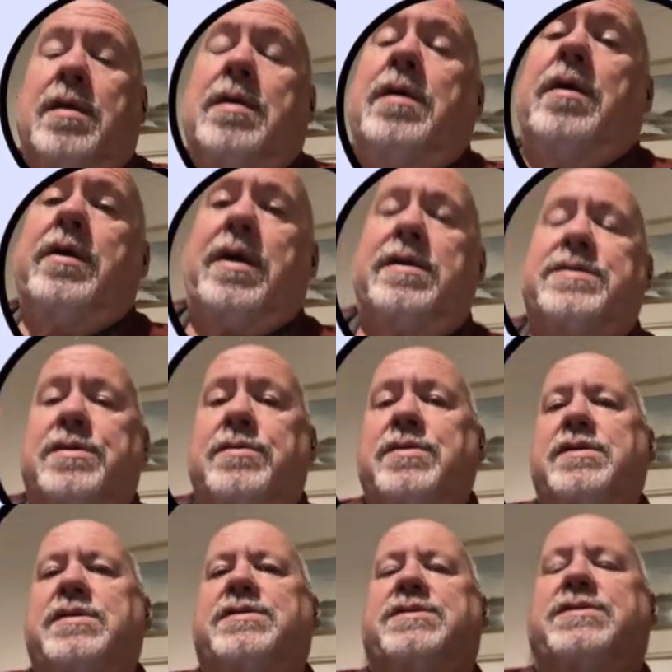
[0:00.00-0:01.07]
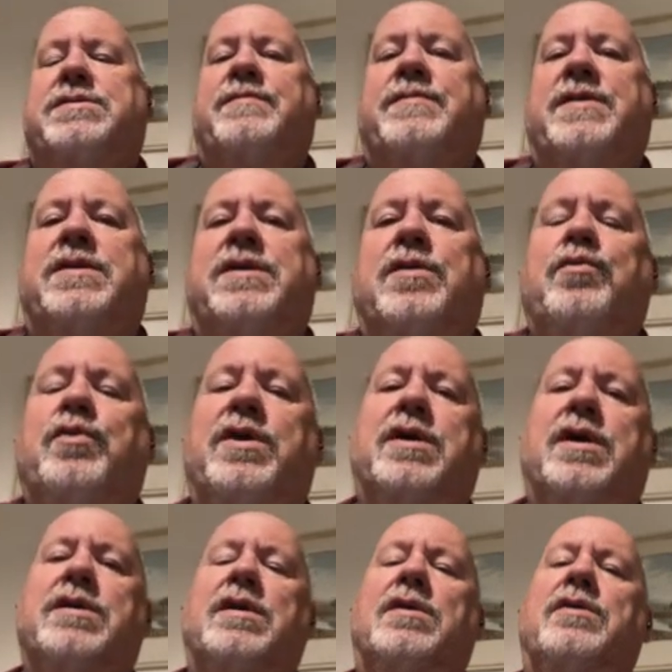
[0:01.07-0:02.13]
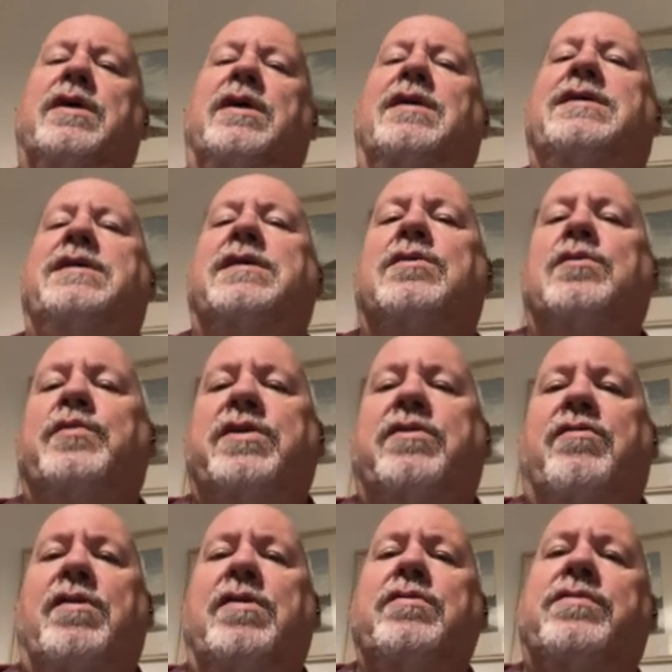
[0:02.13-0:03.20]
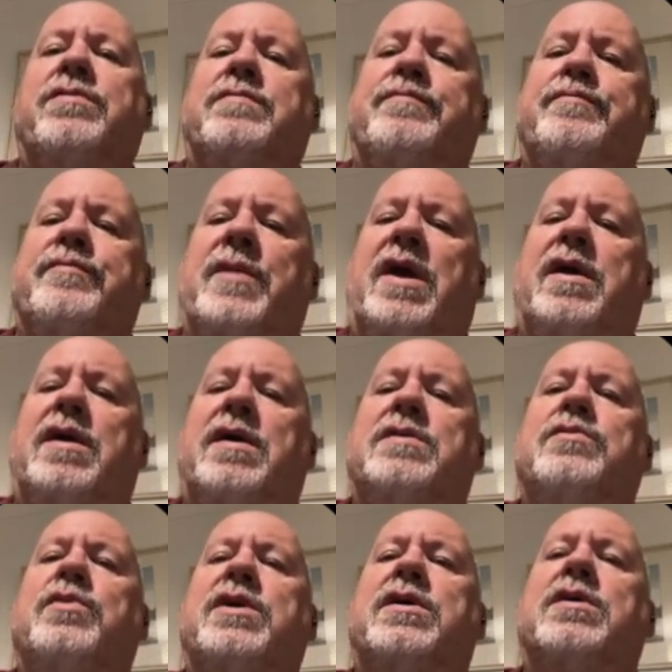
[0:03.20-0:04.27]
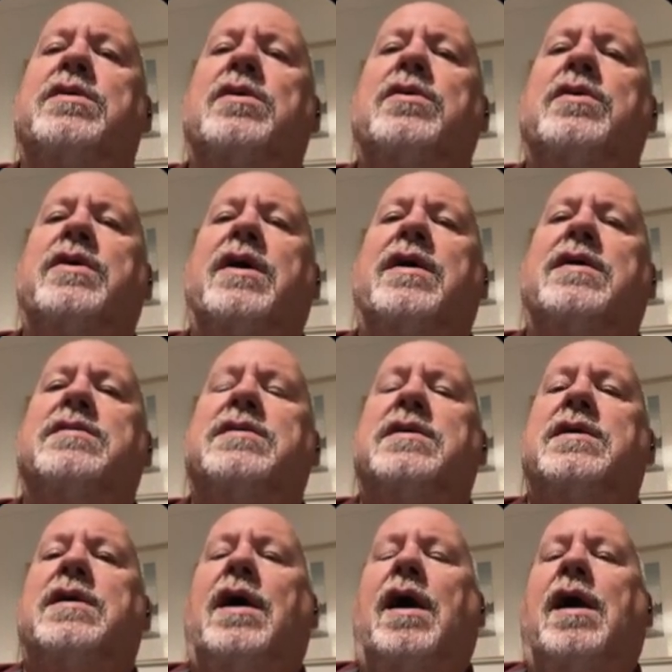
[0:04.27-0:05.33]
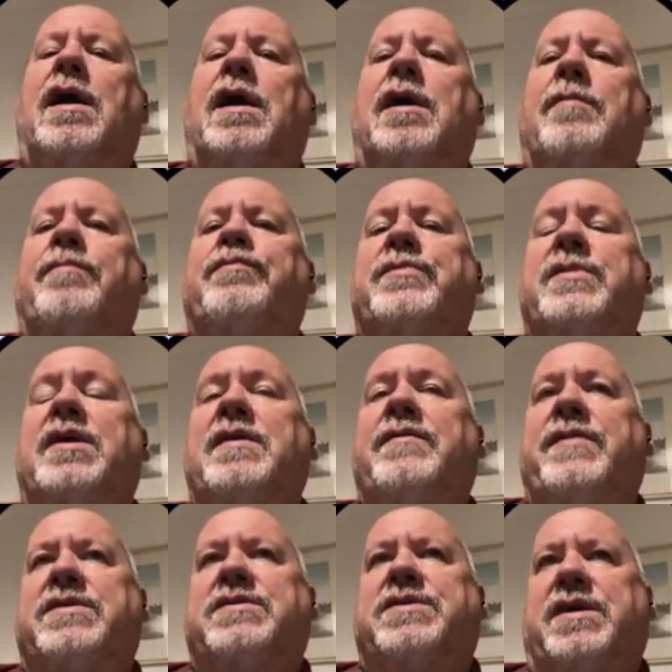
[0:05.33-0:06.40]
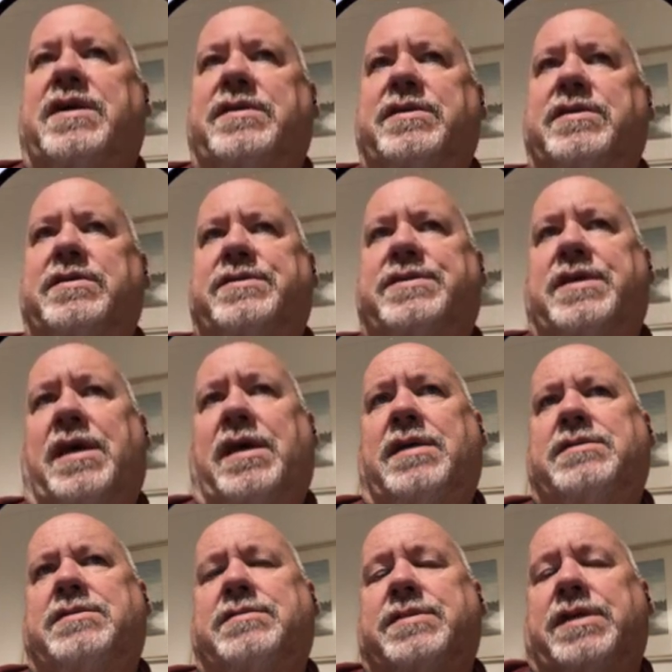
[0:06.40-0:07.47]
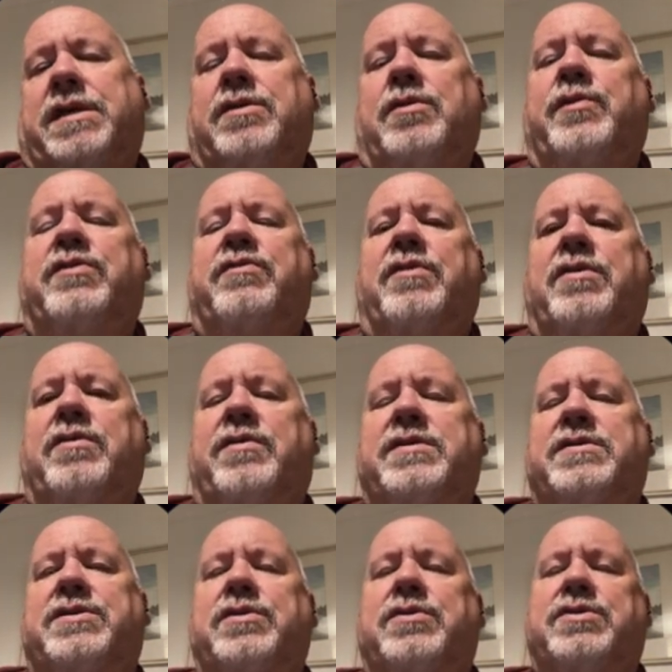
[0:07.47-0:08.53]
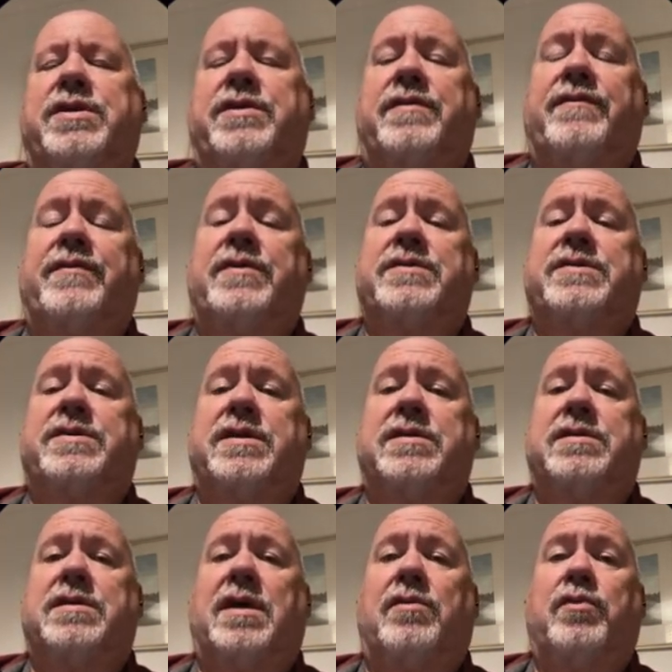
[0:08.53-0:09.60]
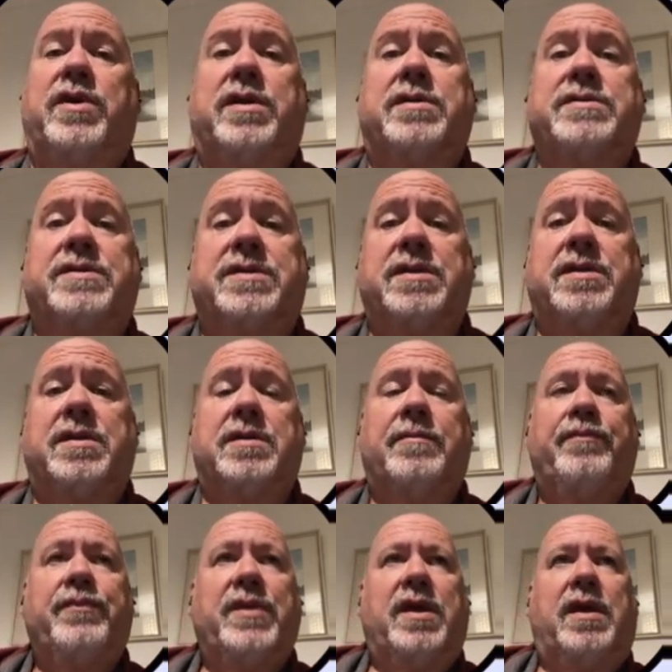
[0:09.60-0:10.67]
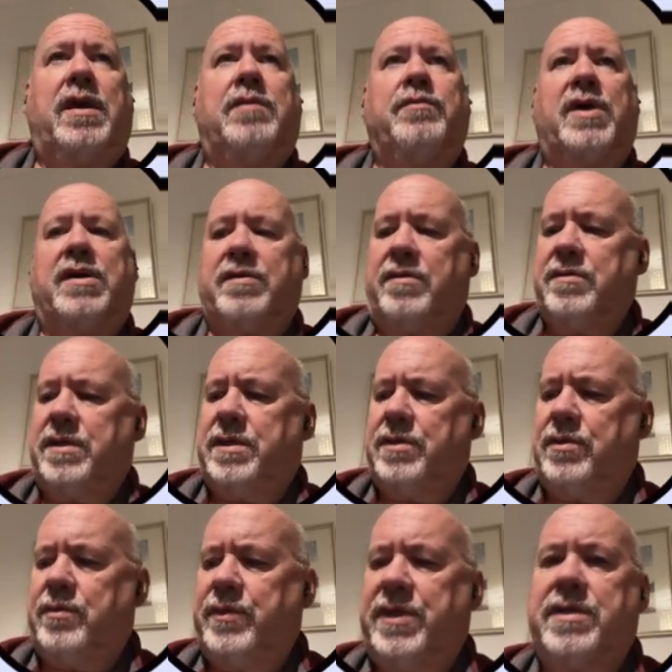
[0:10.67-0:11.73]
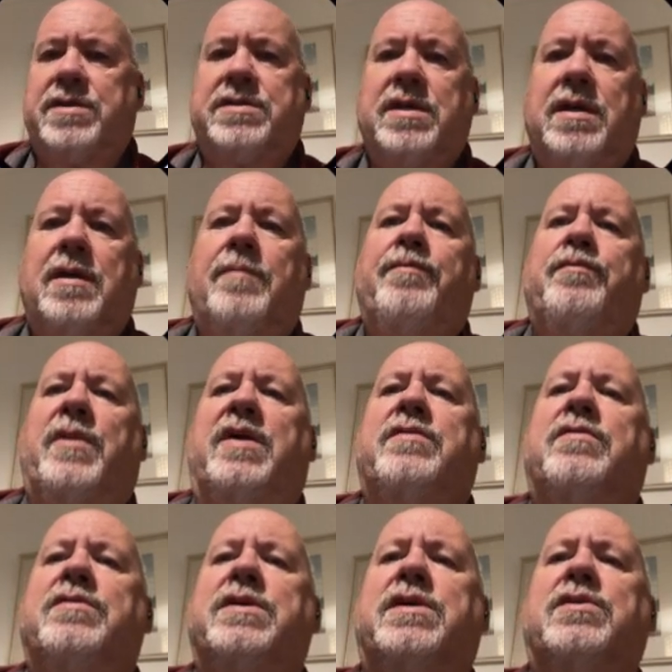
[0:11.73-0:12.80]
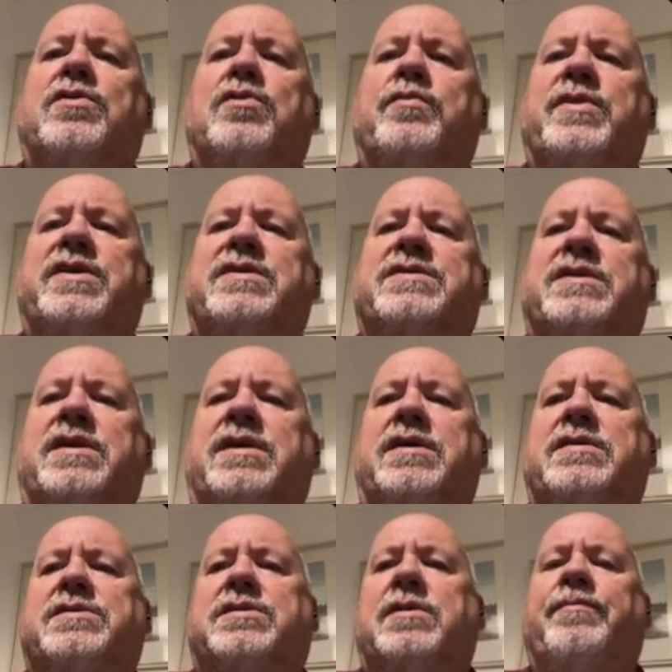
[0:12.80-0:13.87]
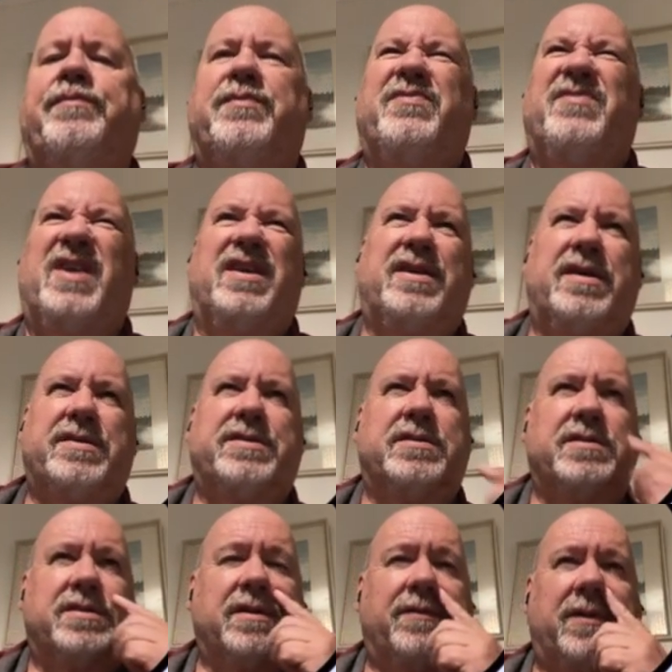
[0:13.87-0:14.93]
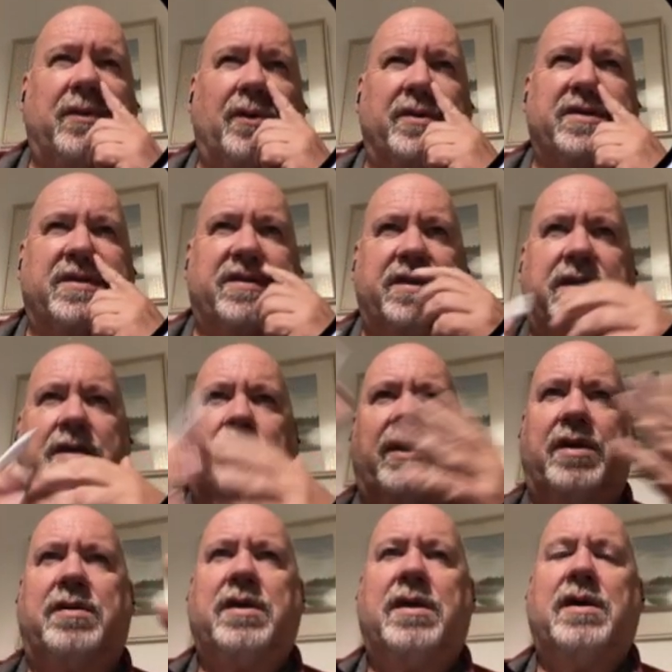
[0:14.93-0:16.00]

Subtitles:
Okay, so in this video, we're going to look at economic growth and we're going to look at living standards. And economic growth is usually the first thing that we consider in macroeconomics. Macroeconomics is, in essence, if you want to think about